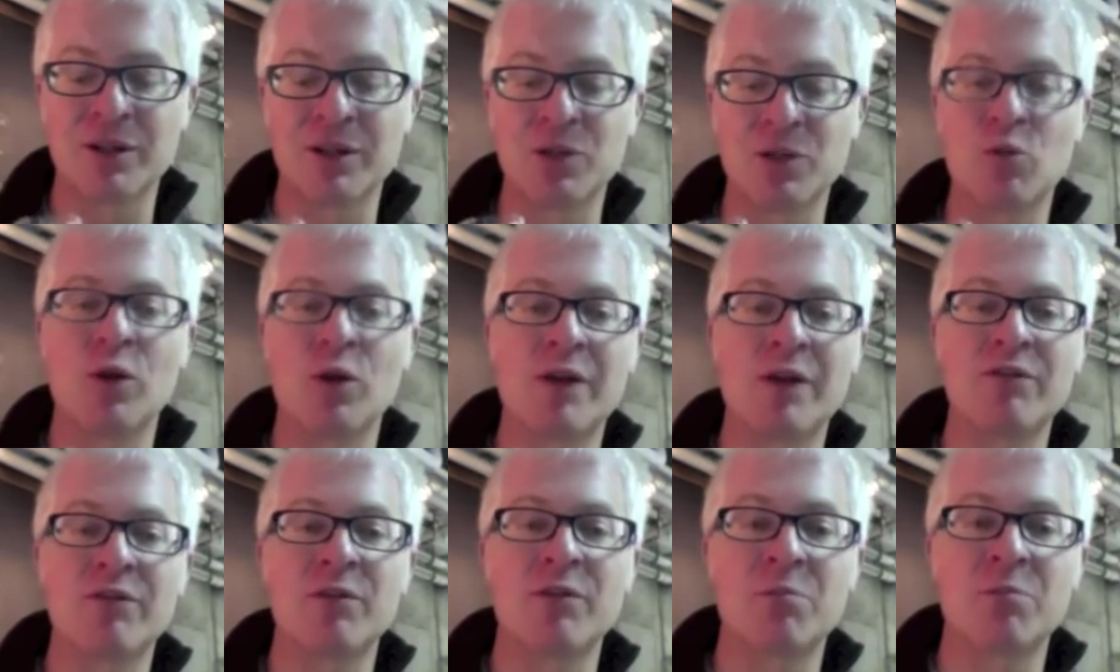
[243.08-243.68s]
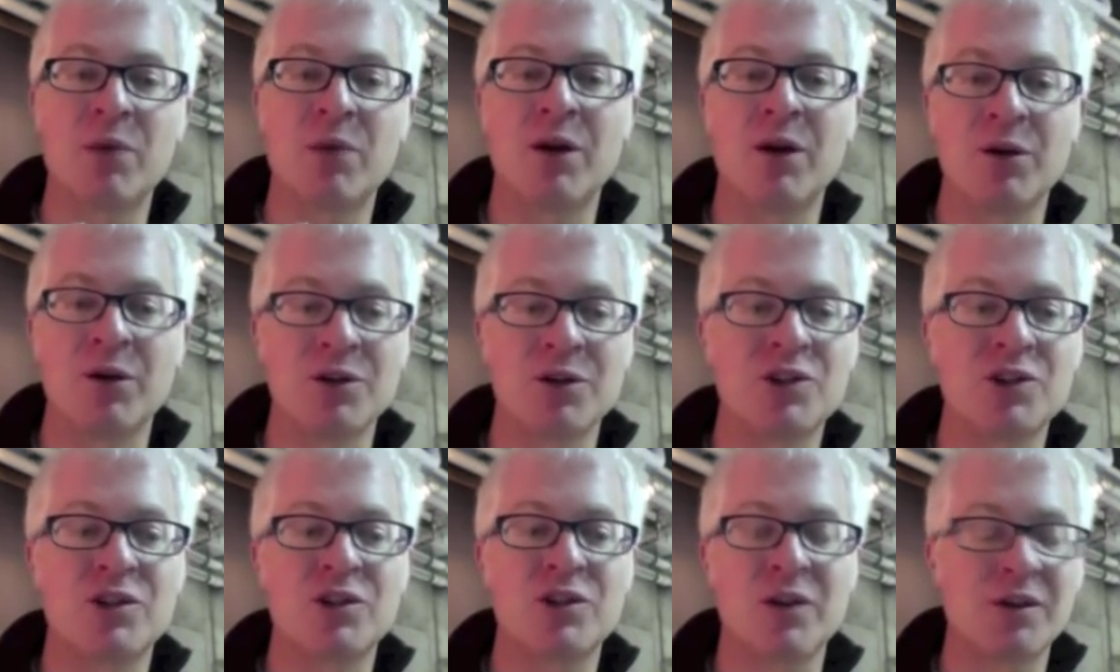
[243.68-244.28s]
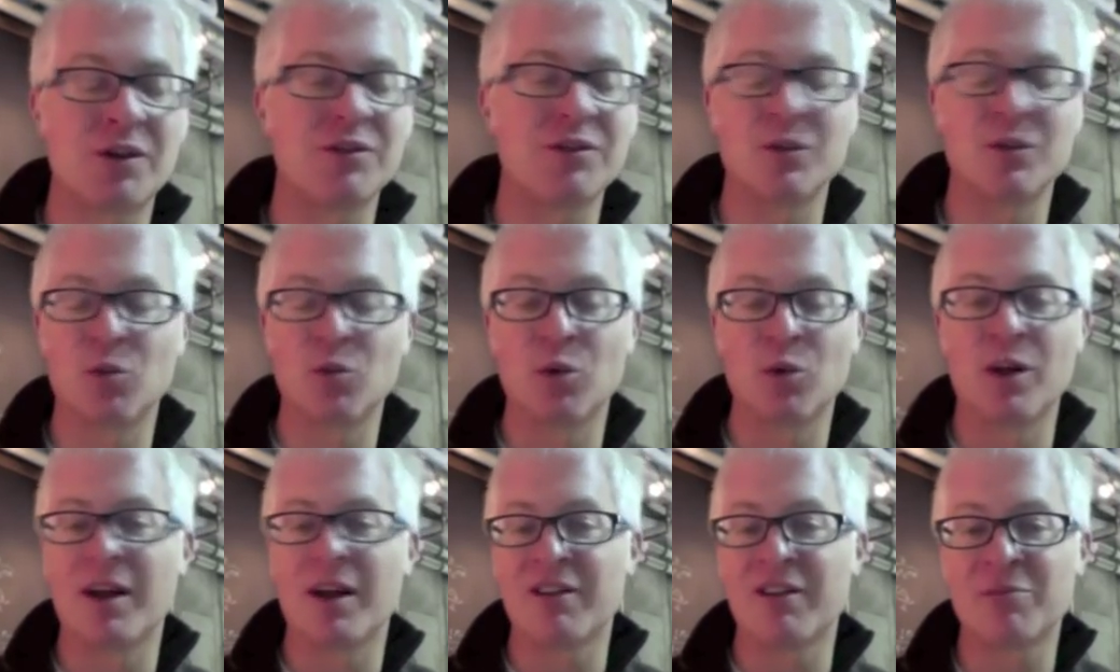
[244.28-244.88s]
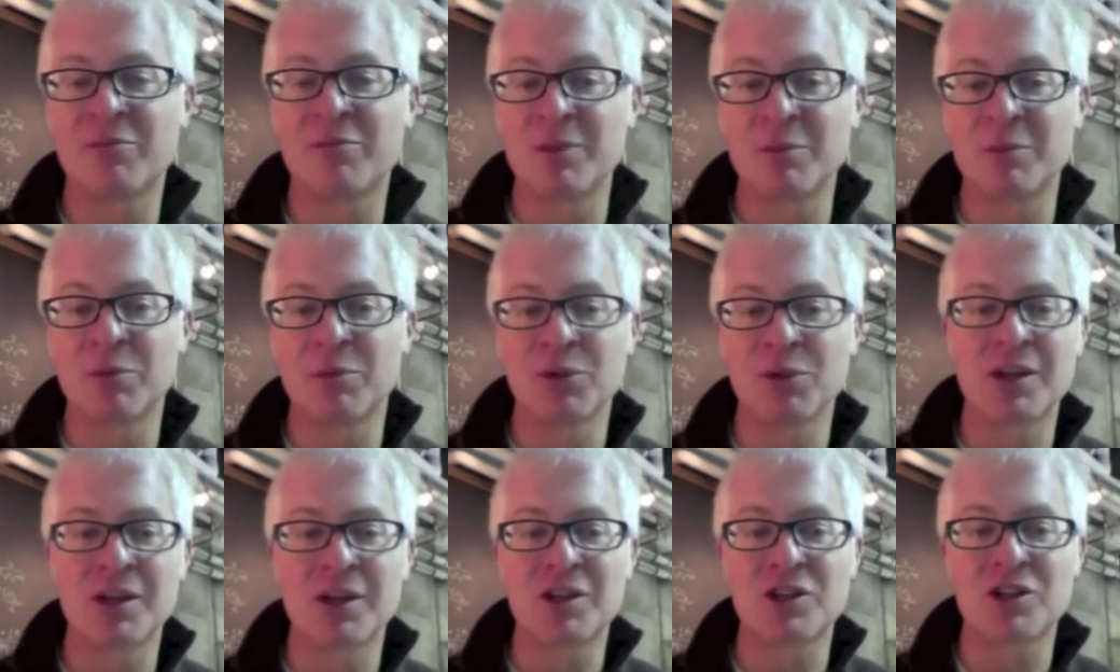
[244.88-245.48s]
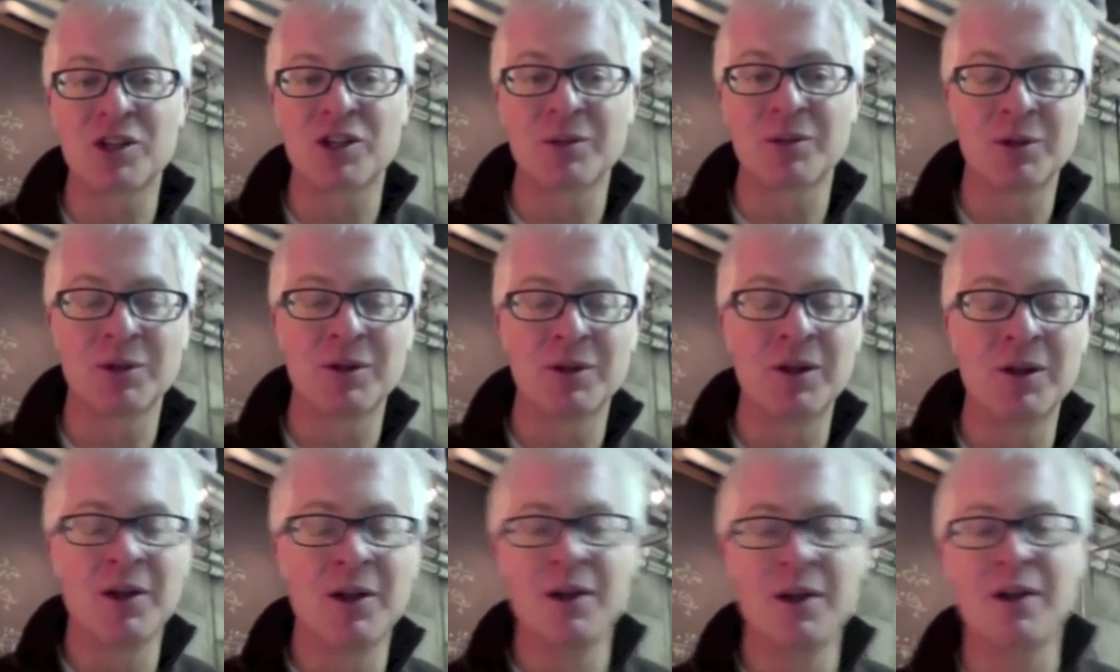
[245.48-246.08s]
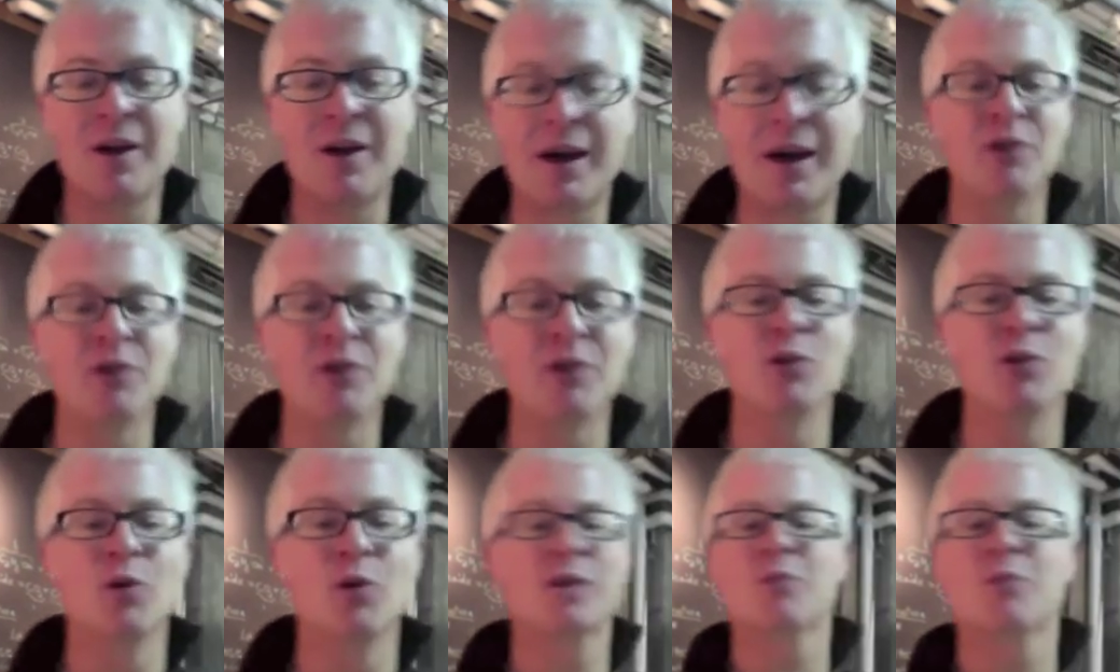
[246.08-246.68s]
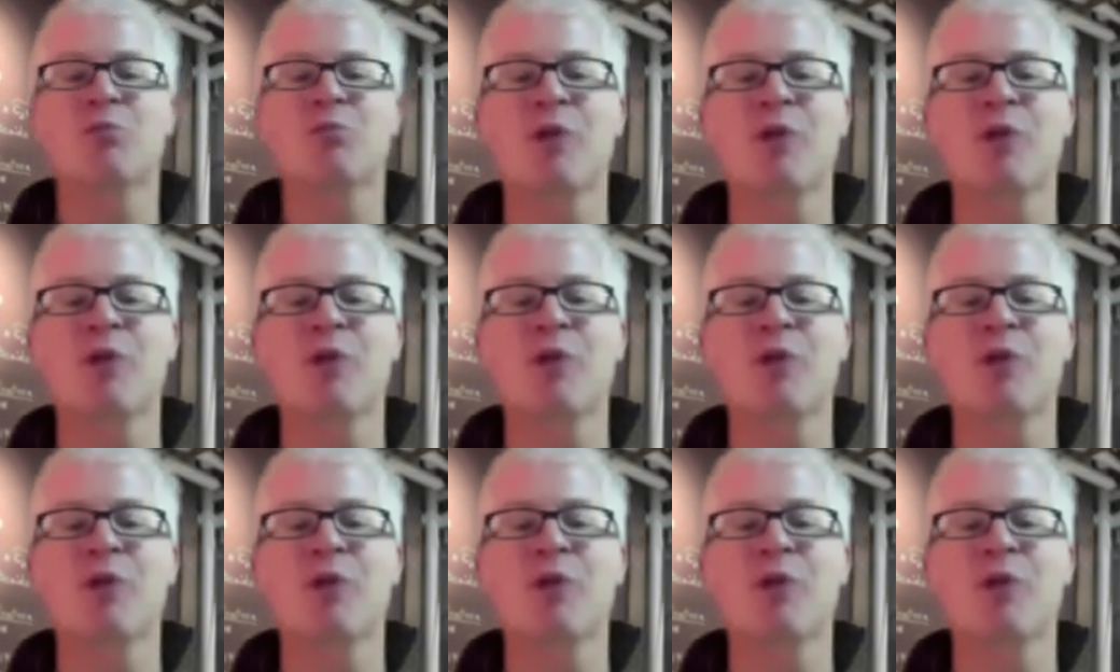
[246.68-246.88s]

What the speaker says: and then we'll have the barreled stuff, and we'll have people taste them. And I don't know what the